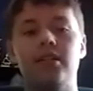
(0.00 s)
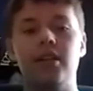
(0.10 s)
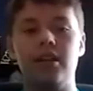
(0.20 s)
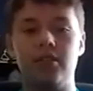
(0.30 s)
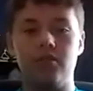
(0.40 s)

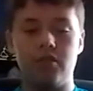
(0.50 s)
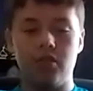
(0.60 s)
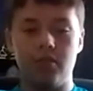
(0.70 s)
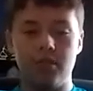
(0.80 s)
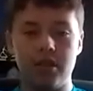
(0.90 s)
Thank you
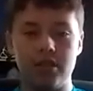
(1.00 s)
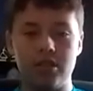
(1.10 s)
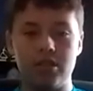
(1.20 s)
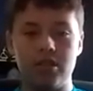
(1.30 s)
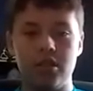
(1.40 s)
so
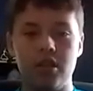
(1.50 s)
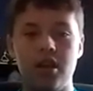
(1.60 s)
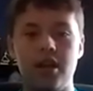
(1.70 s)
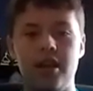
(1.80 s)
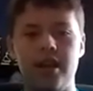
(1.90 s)
much.
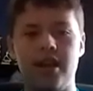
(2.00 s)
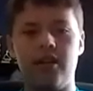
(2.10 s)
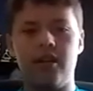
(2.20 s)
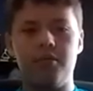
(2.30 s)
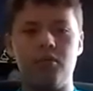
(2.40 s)

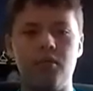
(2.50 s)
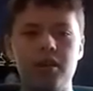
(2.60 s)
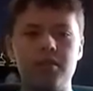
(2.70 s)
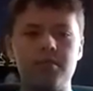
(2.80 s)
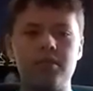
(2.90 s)
Now, I'm
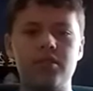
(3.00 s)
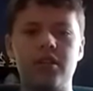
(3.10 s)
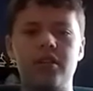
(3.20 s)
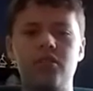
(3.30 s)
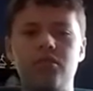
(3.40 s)
going to be
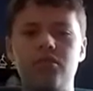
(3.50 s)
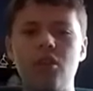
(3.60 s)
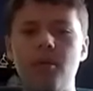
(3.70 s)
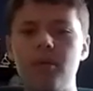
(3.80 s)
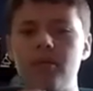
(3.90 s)
trying to do
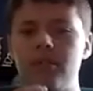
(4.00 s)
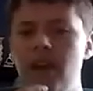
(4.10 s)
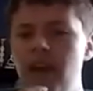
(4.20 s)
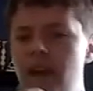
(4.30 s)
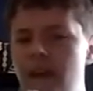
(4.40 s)
2 uploads a
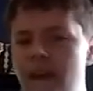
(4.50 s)
day.